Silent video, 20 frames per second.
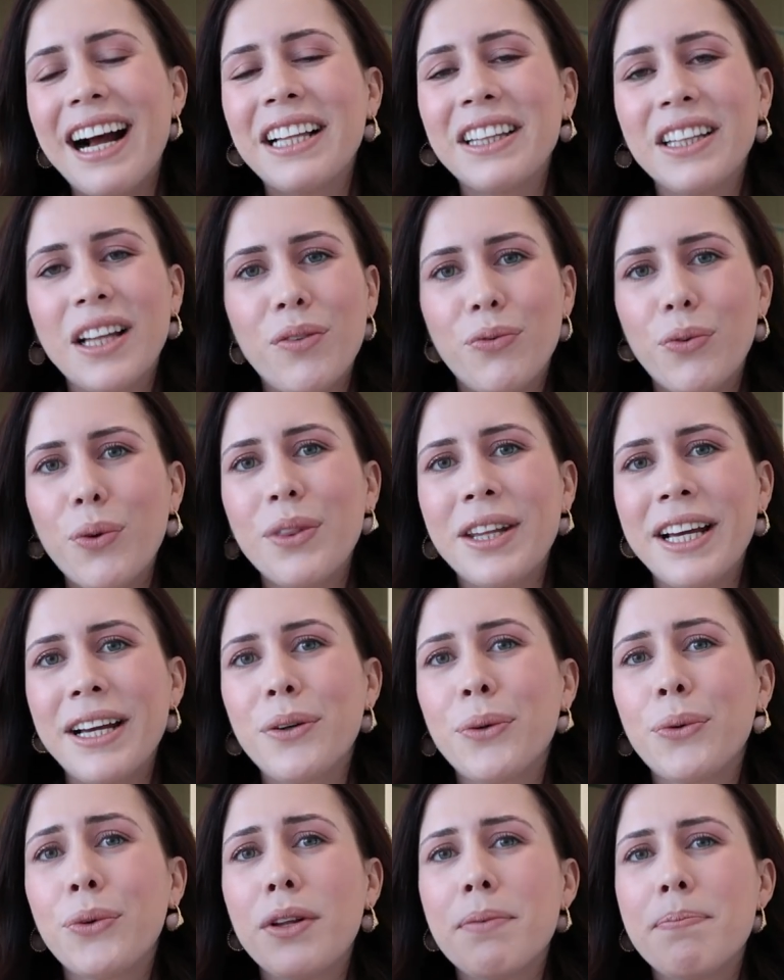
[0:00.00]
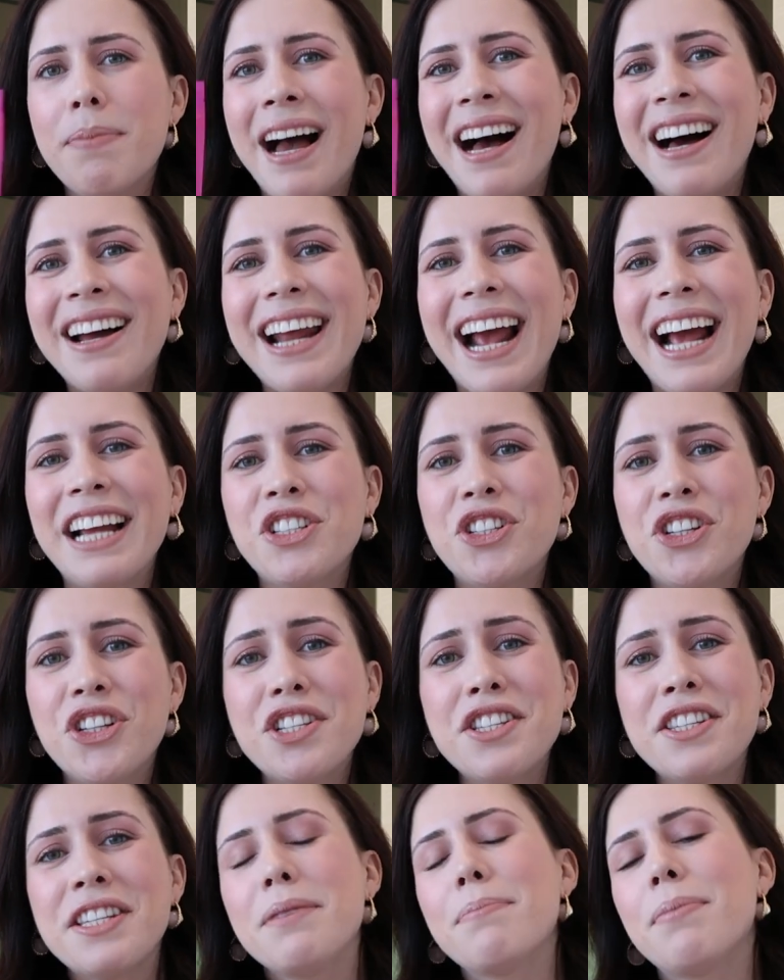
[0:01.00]
I love what they're all about, and
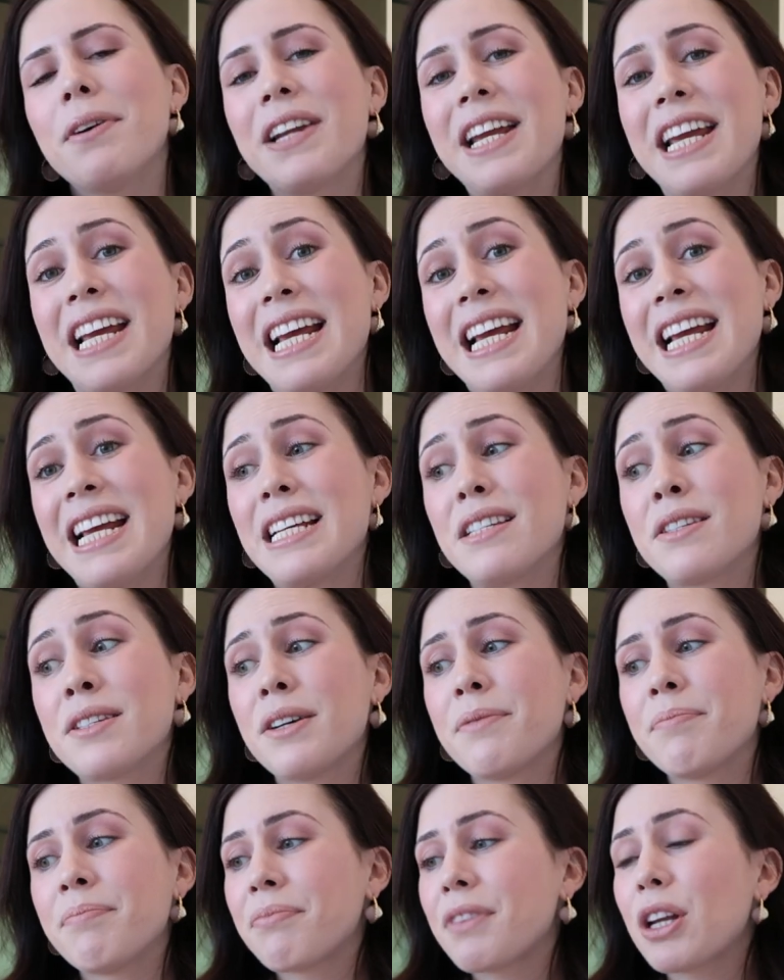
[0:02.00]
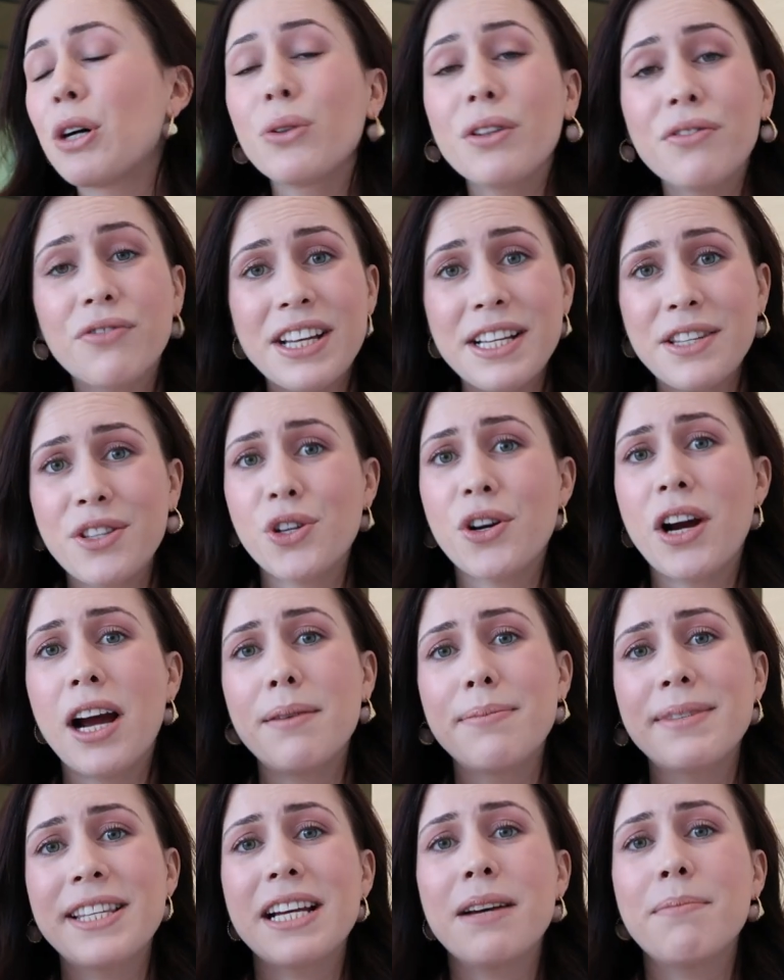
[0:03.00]
Juicy Body is, all of their
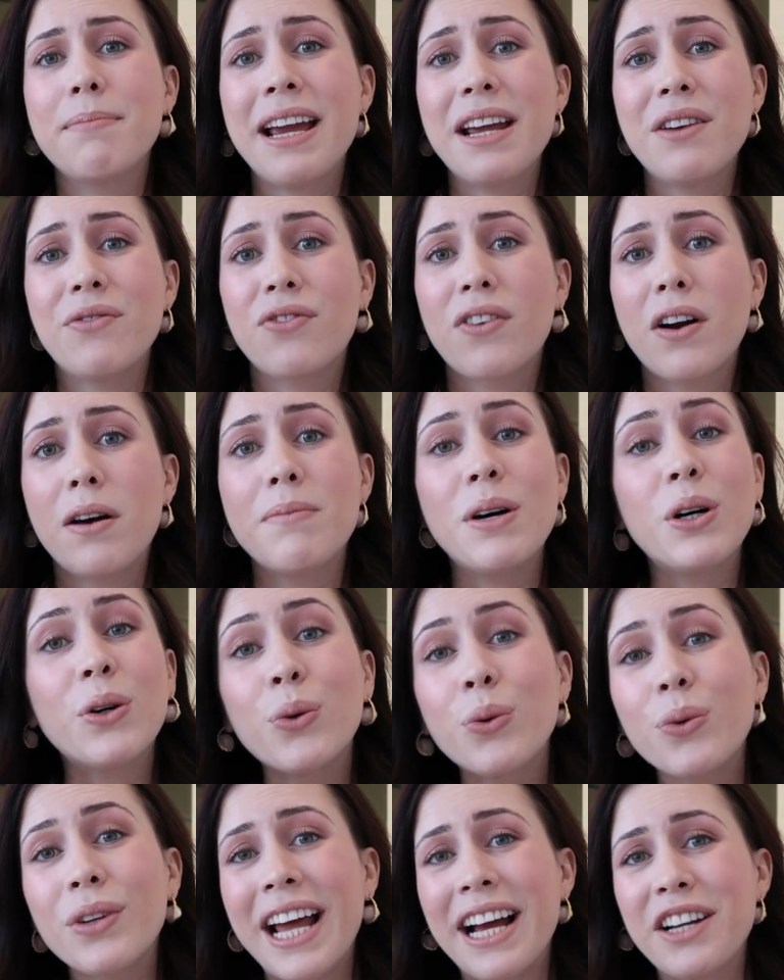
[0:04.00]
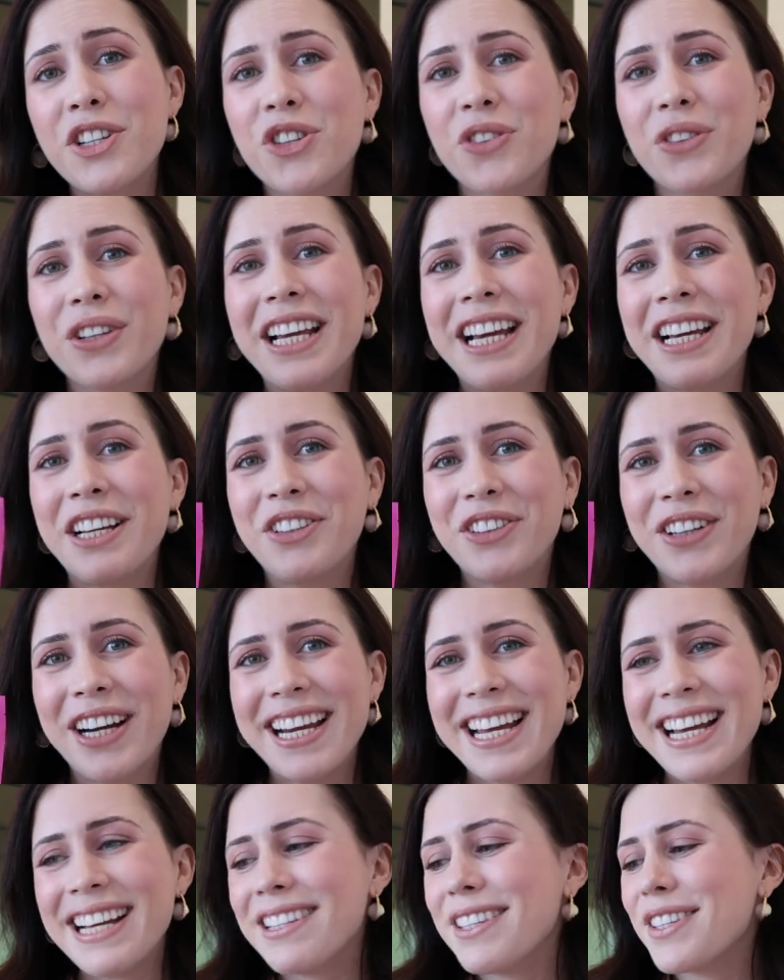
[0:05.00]
scrubs are made from all natural
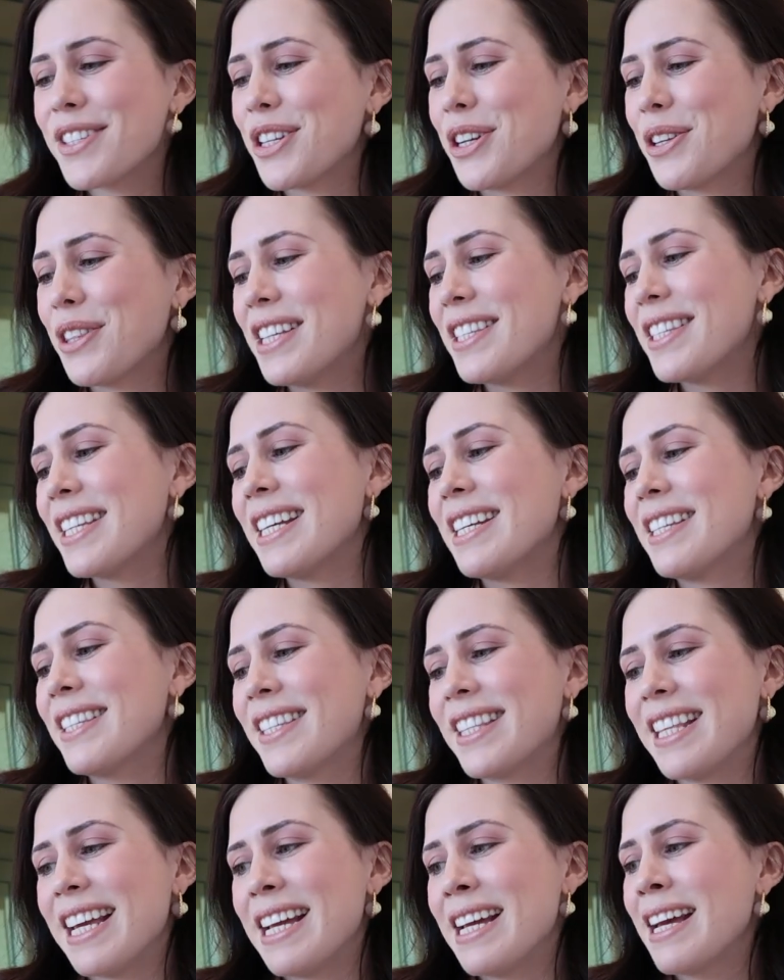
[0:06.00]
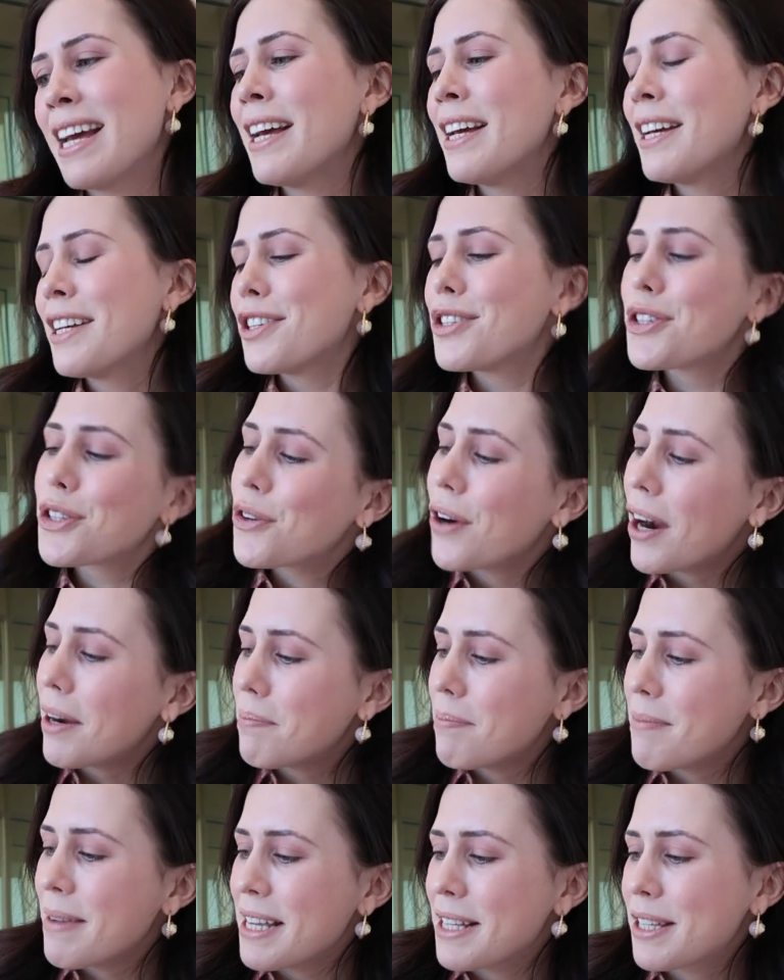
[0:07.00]
ingredients. So this is the
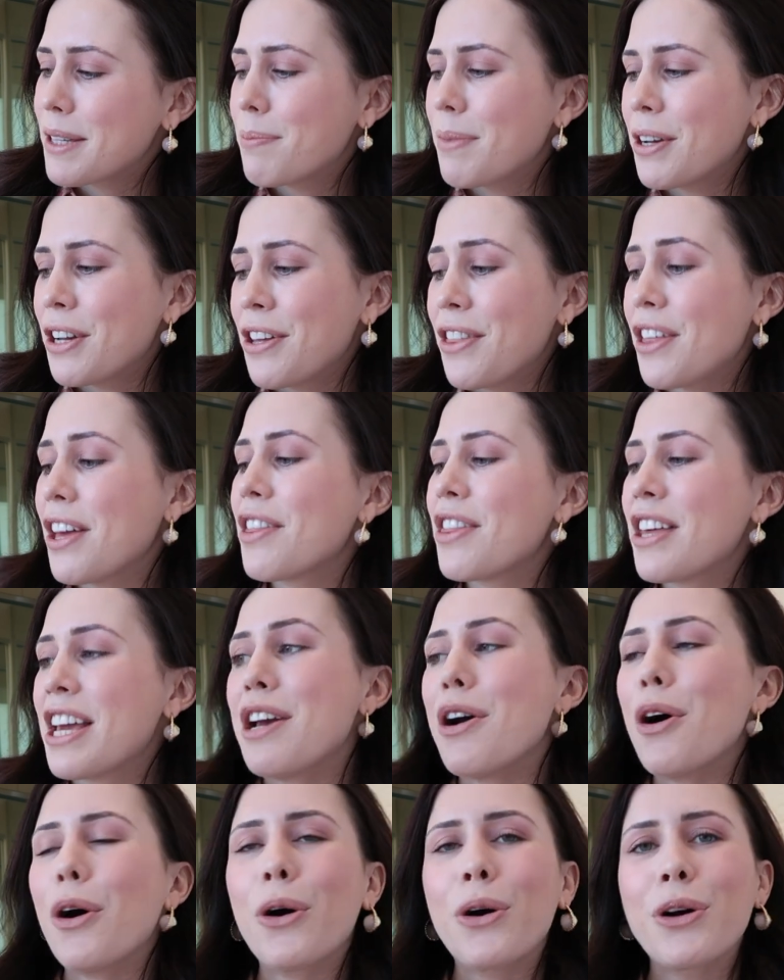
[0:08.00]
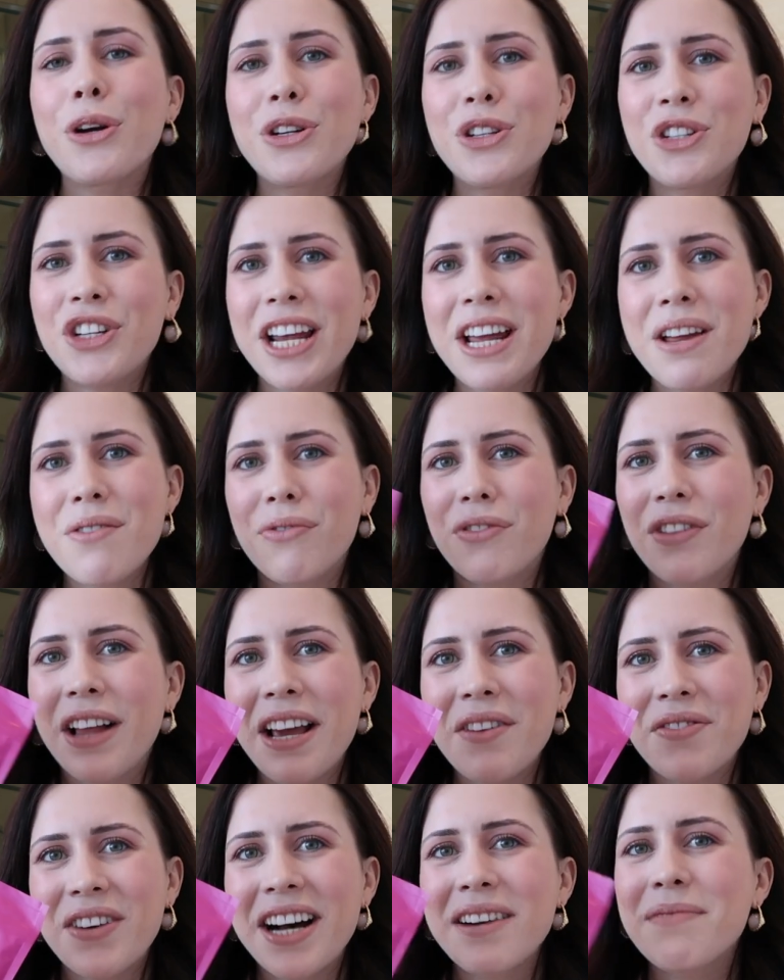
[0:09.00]
Scrub Me Smooth, the OG
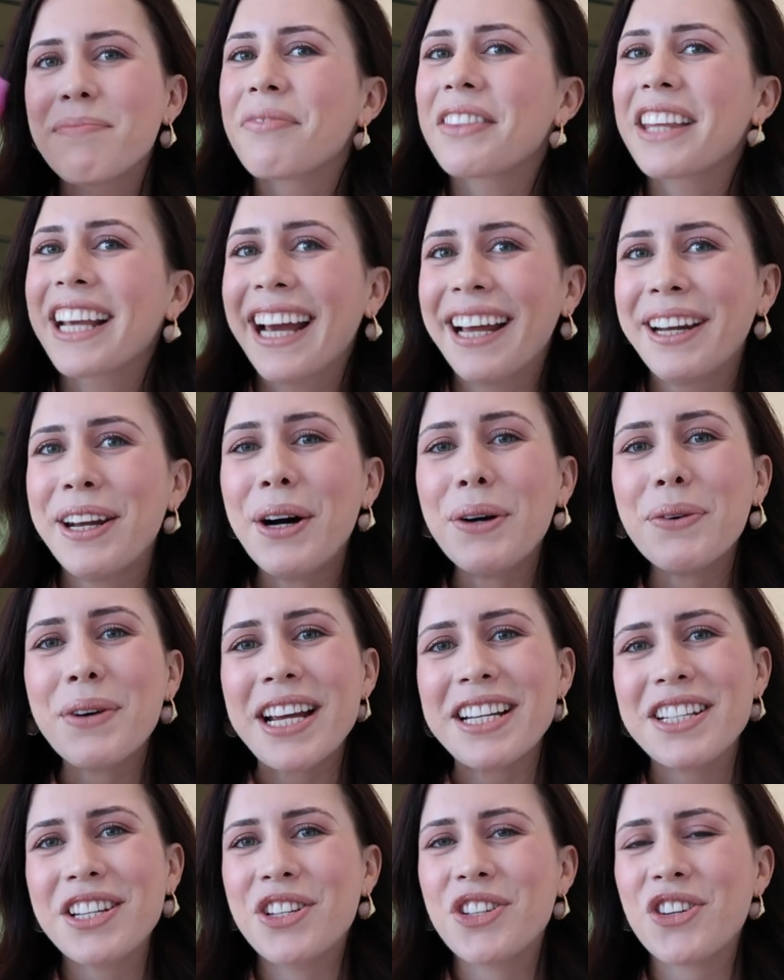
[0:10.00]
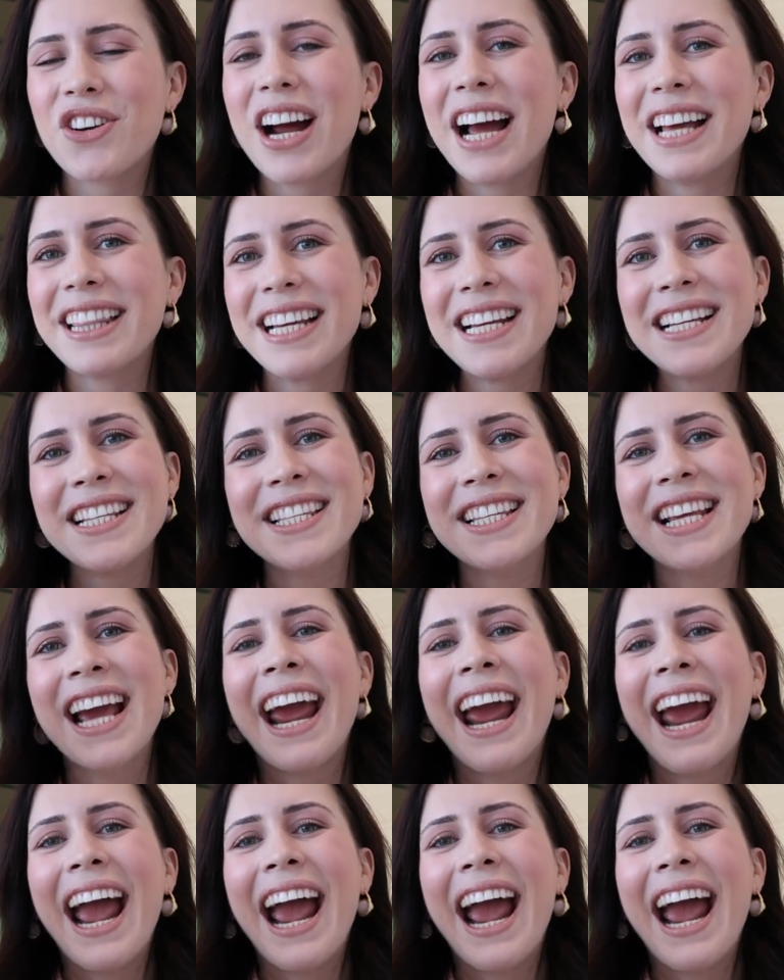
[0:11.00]
flavor. Cannot wait to try this.